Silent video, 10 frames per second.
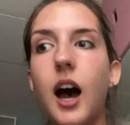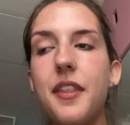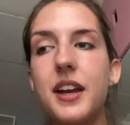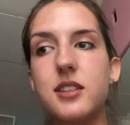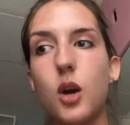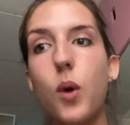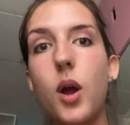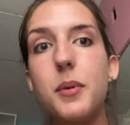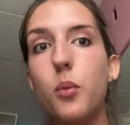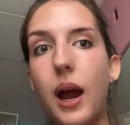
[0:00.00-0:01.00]
things I
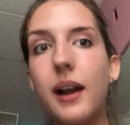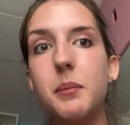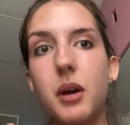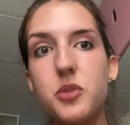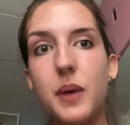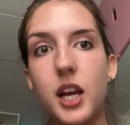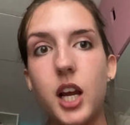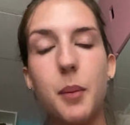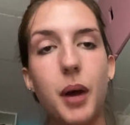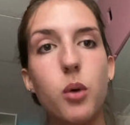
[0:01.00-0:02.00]
won't be wearing much
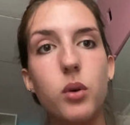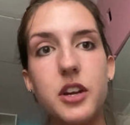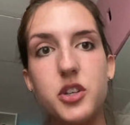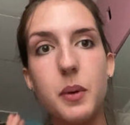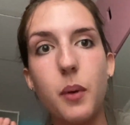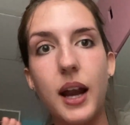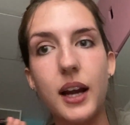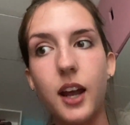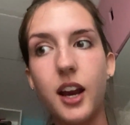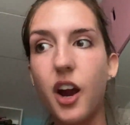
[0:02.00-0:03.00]
makeup I will literally be wearing
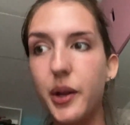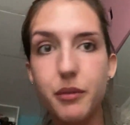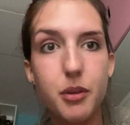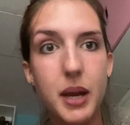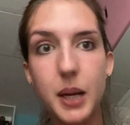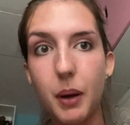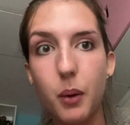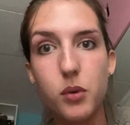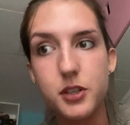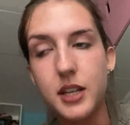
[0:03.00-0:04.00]
like kind of the makeup I
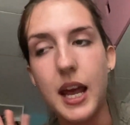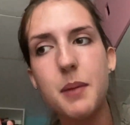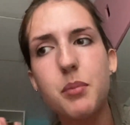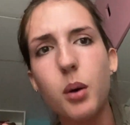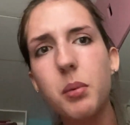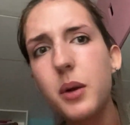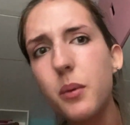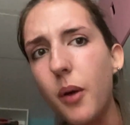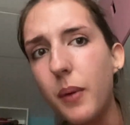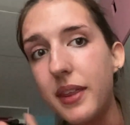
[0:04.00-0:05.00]
wore today probably
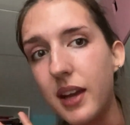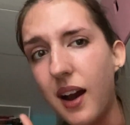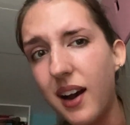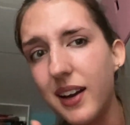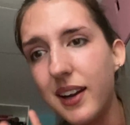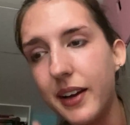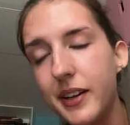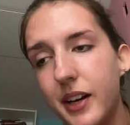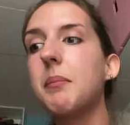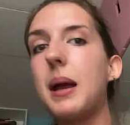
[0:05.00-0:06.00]
won't wear the
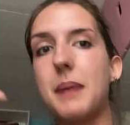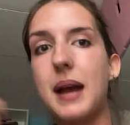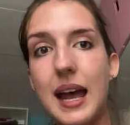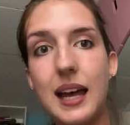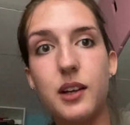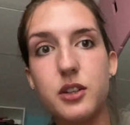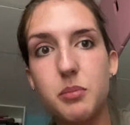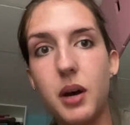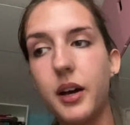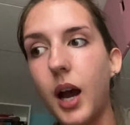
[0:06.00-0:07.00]
eyeliner make my hair look
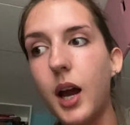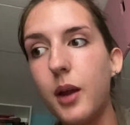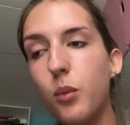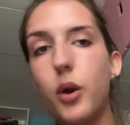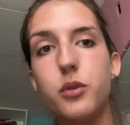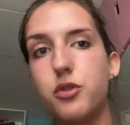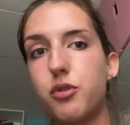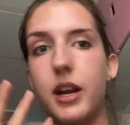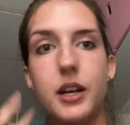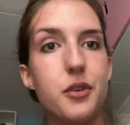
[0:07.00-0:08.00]
smart I won't
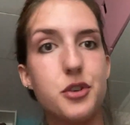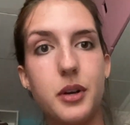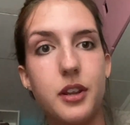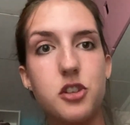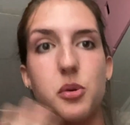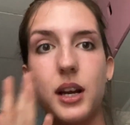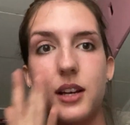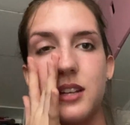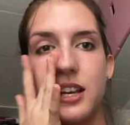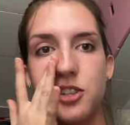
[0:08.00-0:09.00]
straighten or do anything to it
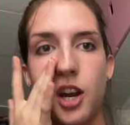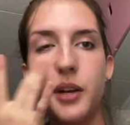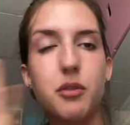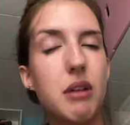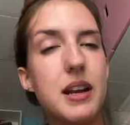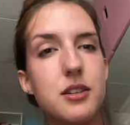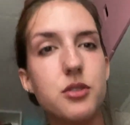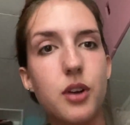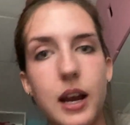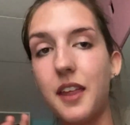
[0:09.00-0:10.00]
because it is kind of already
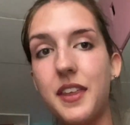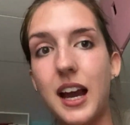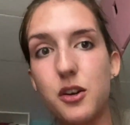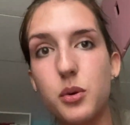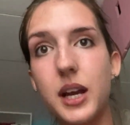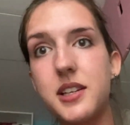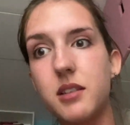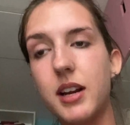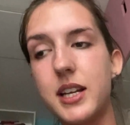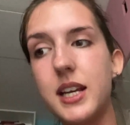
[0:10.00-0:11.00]
straight the actual getting
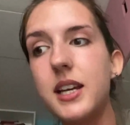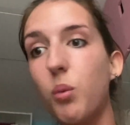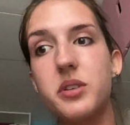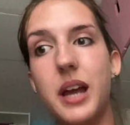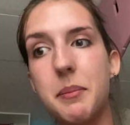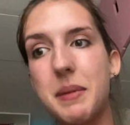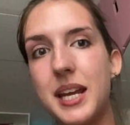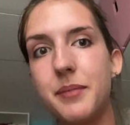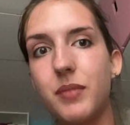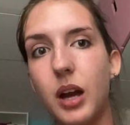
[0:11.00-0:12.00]
ready will take
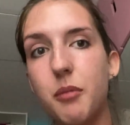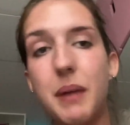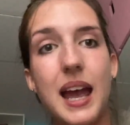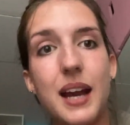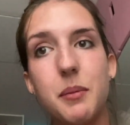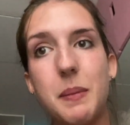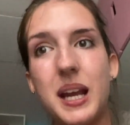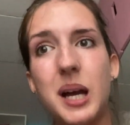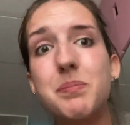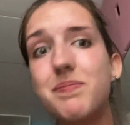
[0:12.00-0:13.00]
me my hair and
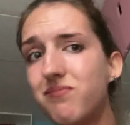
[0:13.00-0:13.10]
makeup